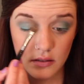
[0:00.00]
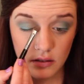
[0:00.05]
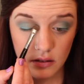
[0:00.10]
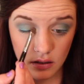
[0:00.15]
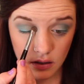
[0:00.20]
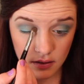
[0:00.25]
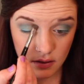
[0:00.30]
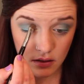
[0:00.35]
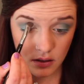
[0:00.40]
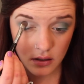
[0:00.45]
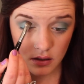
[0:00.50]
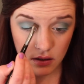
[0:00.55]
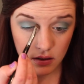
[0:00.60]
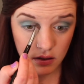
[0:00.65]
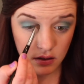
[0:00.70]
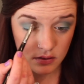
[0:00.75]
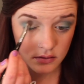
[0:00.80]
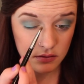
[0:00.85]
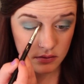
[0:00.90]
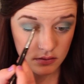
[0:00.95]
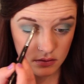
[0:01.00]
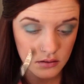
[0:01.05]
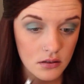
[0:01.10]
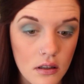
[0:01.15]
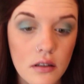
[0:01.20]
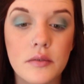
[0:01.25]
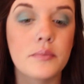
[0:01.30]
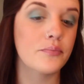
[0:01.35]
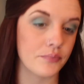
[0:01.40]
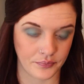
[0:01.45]
But so
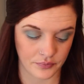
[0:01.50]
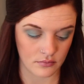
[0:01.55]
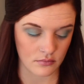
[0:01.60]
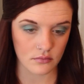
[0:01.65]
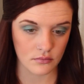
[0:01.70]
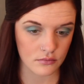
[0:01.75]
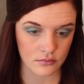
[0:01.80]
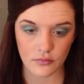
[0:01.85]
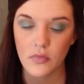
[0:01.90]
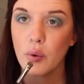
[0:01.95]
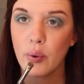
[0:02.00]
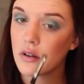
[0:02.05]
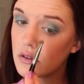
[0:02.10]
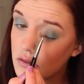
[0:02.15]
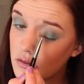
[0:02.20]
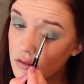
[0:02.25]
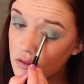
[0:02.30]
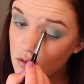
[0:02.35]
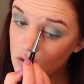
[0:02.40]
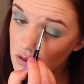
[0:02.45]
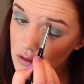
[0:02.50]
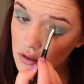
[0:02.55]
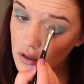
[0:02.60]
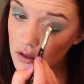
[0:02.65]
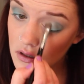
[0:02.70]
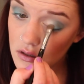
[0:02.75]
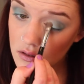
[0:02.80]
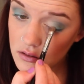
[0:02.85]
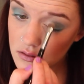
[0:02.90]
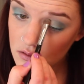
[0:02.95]
easy,
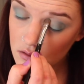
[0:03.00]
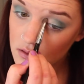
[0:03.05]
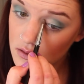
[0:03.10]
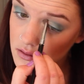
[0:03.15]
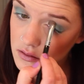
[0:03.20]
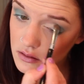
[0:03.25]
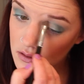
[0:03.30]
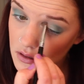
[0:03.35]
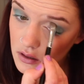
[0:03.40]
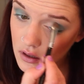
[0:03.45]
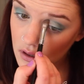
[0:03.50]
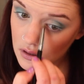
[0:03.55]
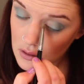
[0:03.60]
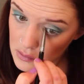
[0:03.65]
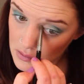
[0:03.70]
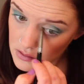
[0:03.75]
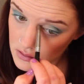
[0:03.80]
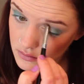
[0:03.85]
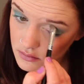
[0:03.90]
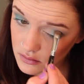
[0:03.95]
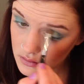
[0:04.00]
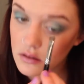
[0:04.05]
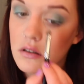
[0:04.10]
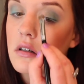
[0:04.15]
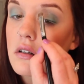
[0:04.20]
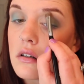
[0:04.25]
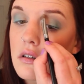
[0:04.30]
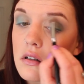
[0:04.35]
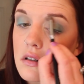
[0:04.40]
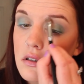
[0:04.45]
even when it's
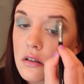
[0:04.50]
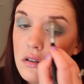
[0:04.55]
not